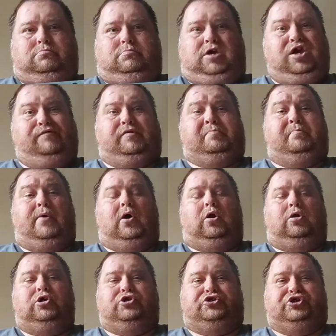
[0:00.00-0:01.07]
even better,
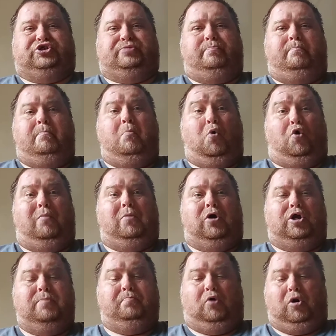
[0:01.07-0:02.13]
because it's more money
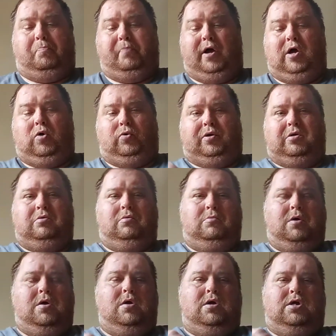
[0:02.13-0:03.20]
per pound.
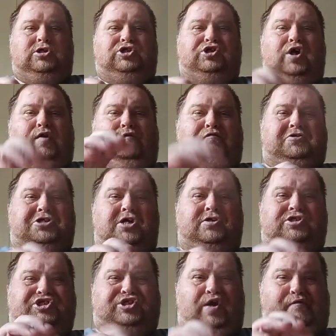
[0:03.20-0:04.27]
instead of
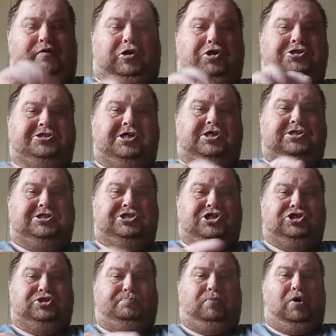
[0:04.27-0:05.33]
7 or 10
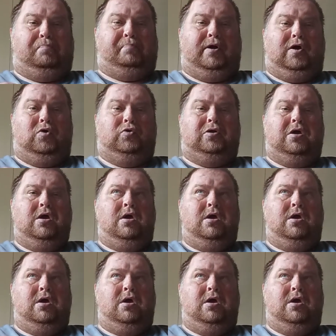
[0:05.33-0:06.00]
cents per pound,